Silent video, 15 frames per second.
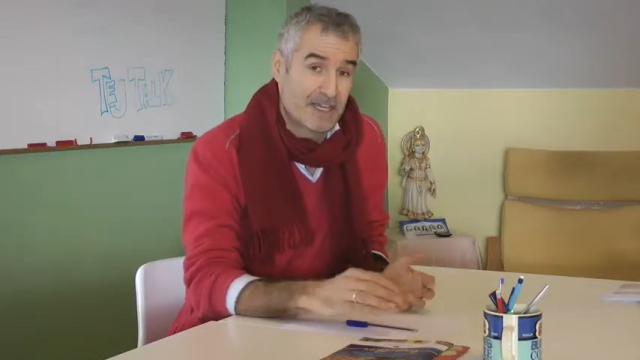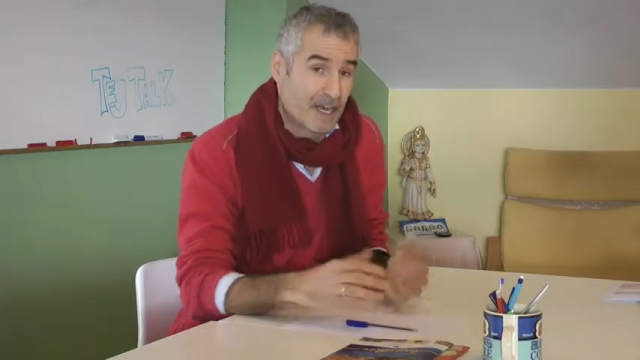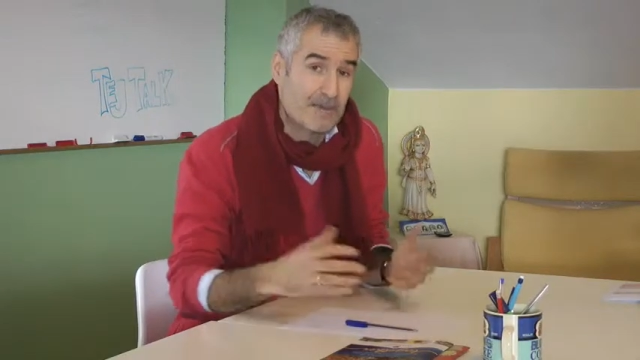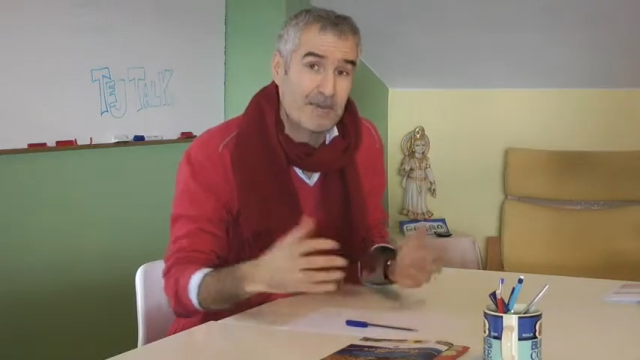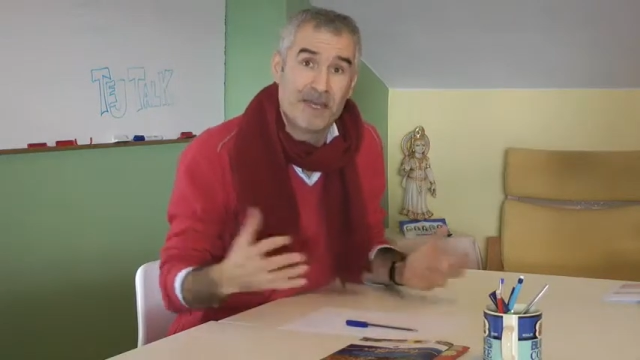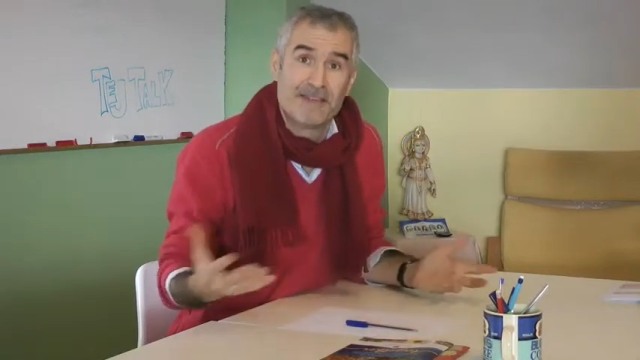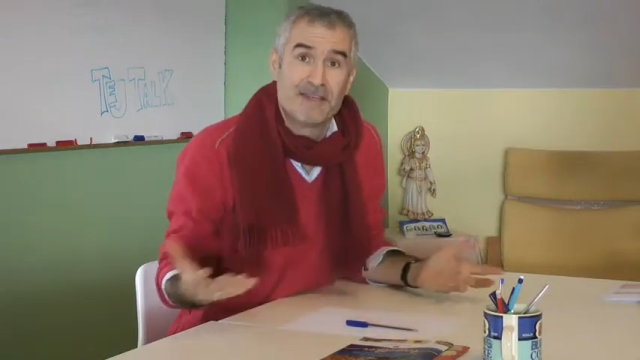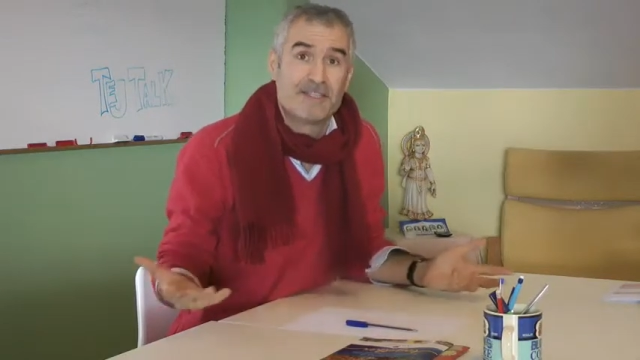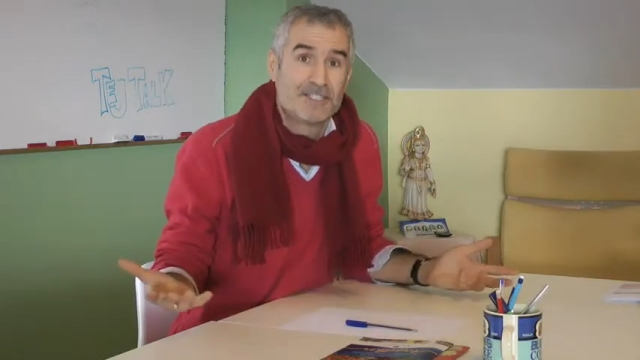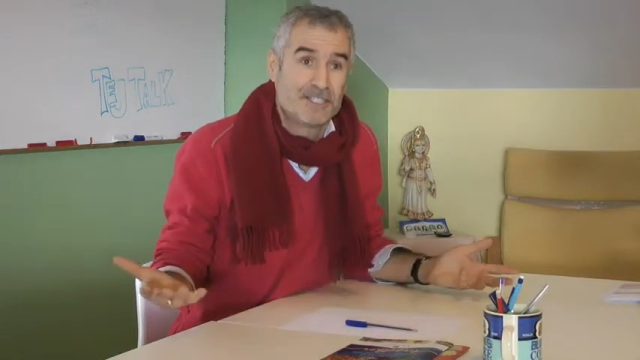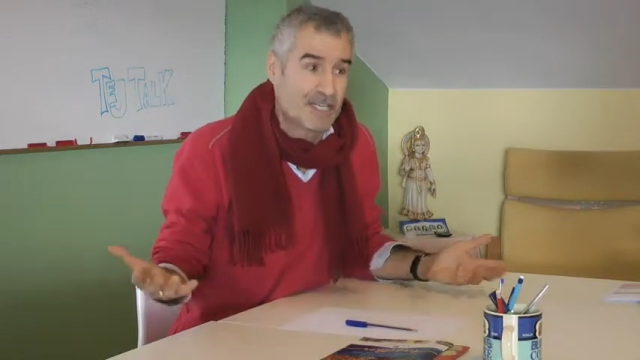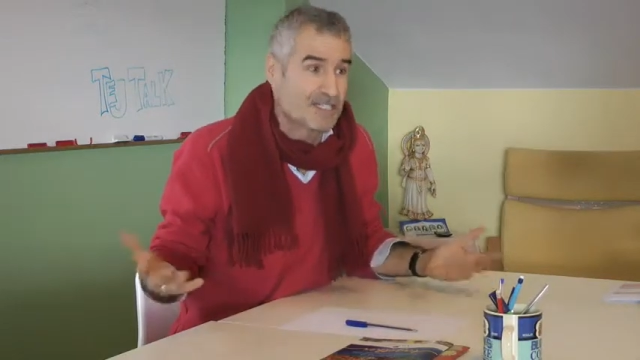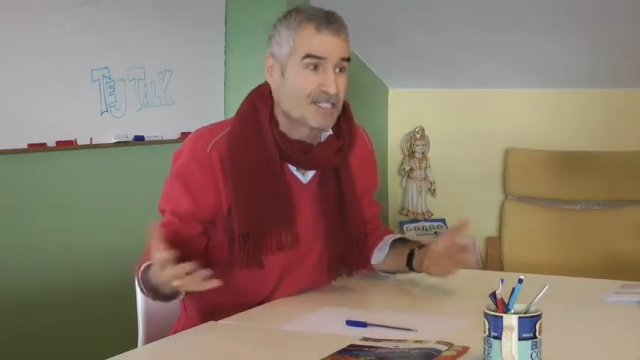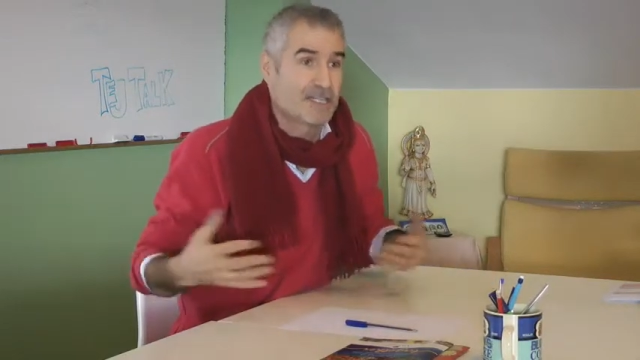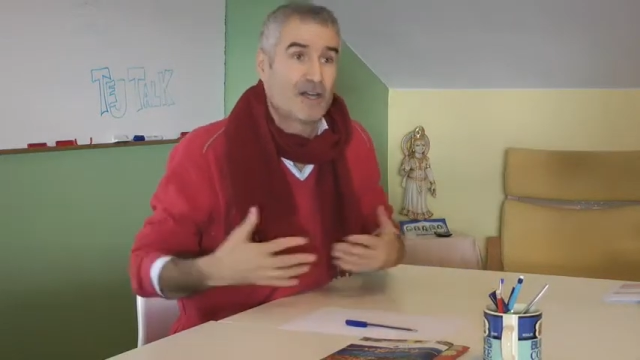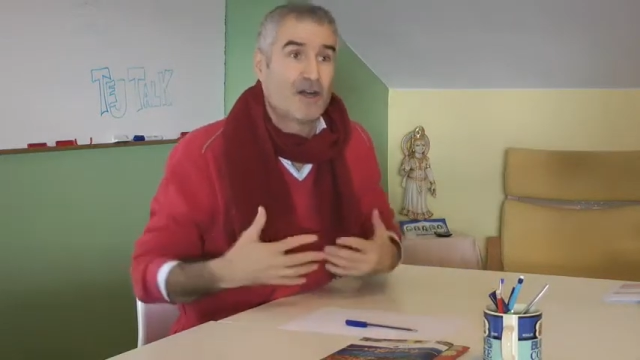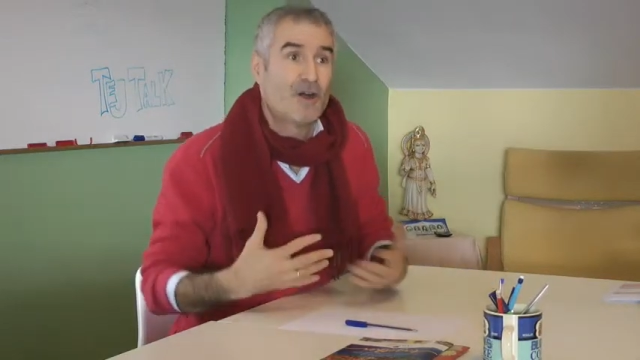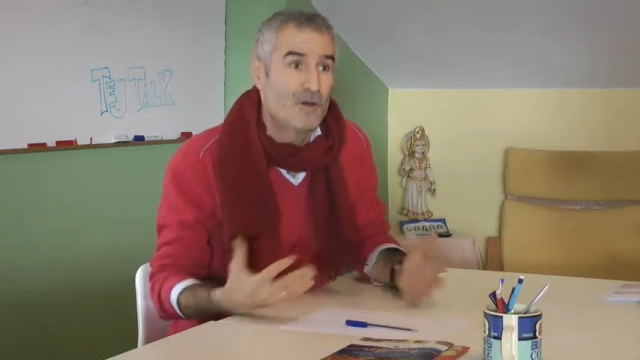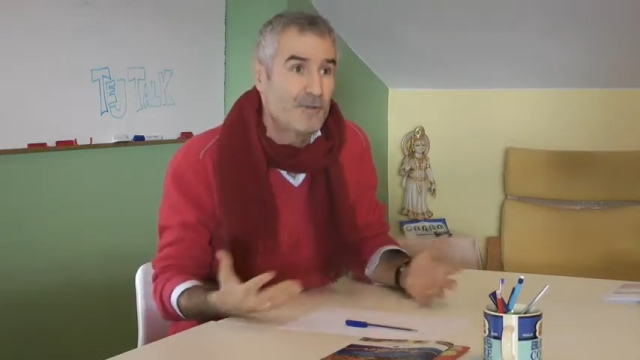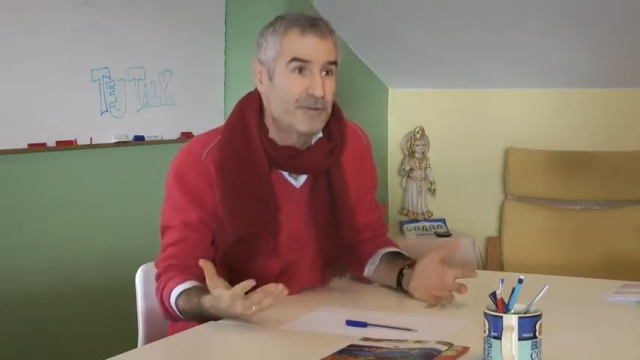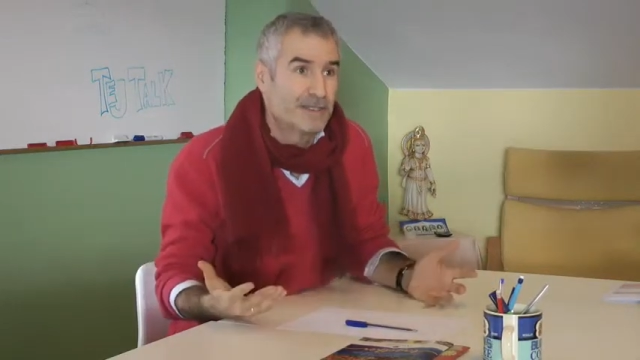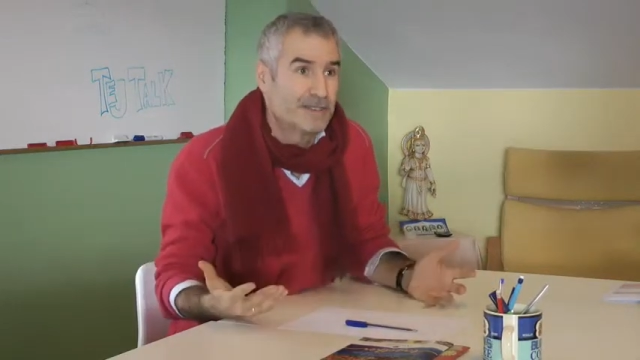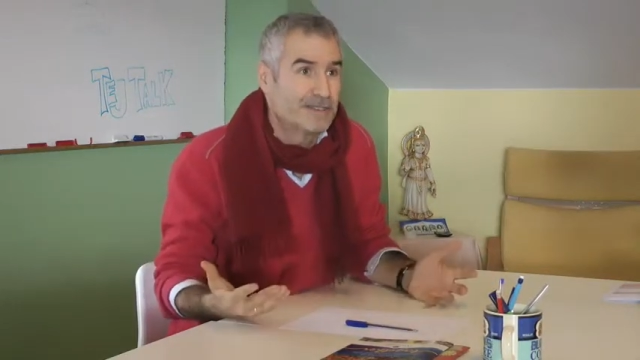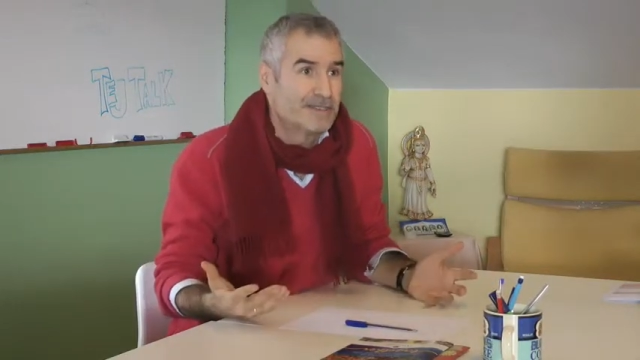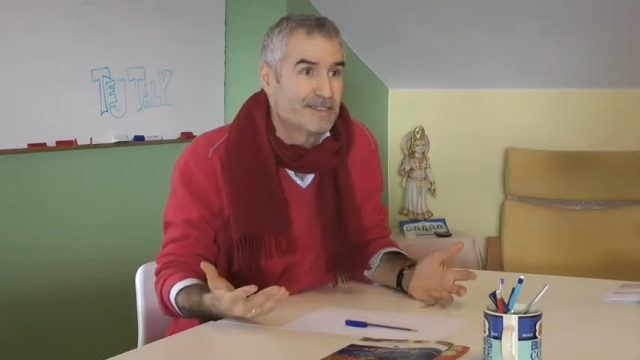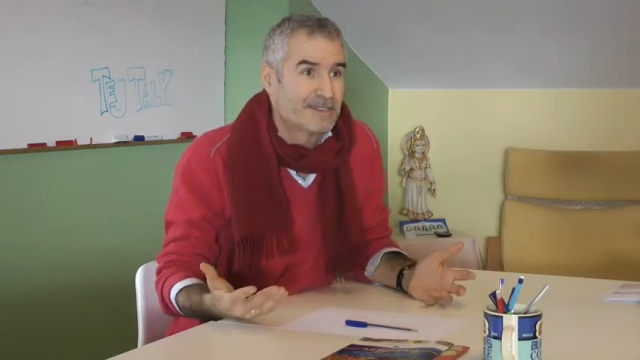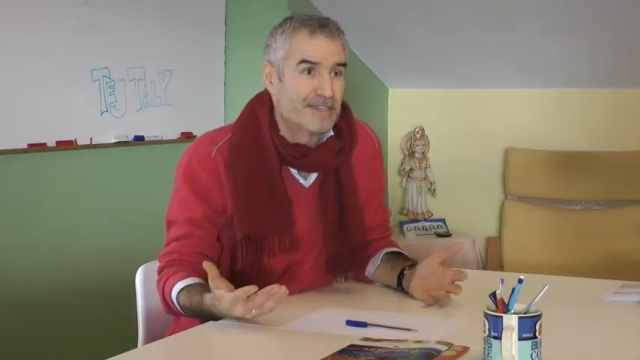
come, and they're just open.